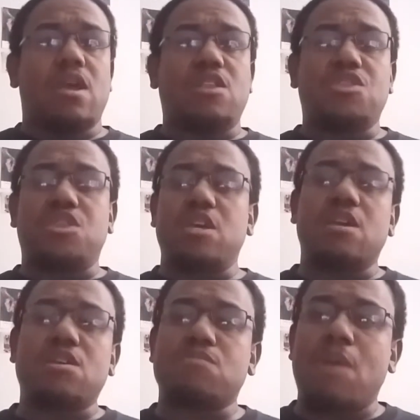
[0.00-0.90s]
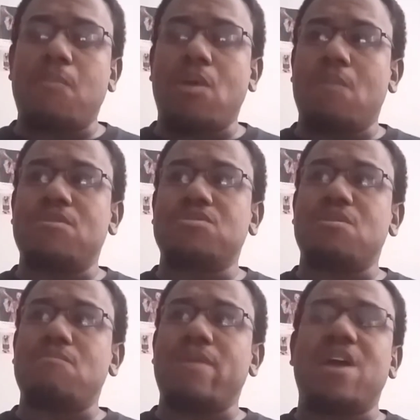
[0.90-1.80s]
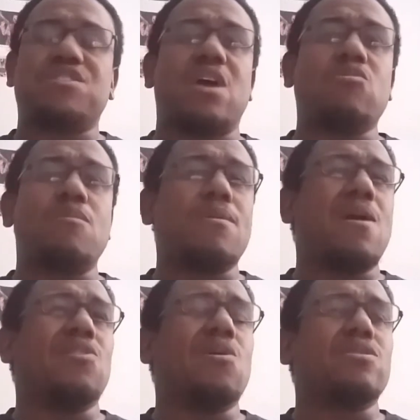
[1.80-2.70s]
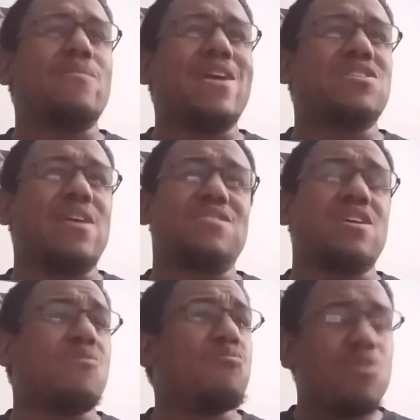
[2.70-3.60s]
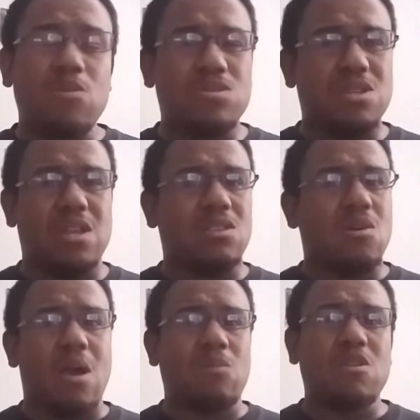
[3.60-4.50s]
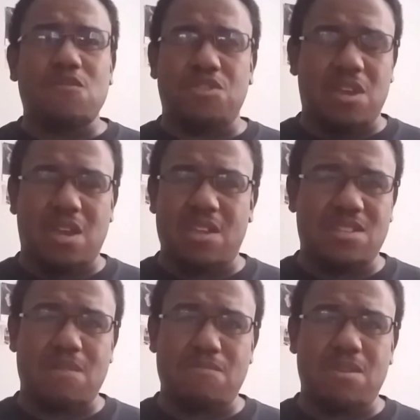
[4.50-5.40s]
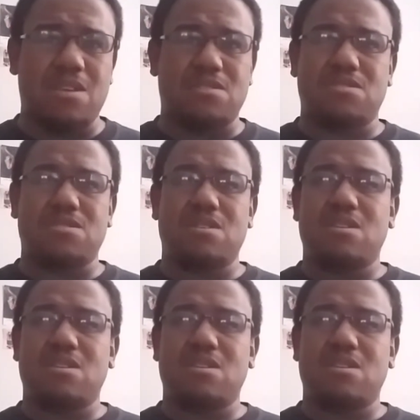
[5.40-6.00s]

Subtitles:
And the thing is, my problem is the match. I don't remember how long the match lasted. It really wasn't that long. I don't even think it hit 10 minutes.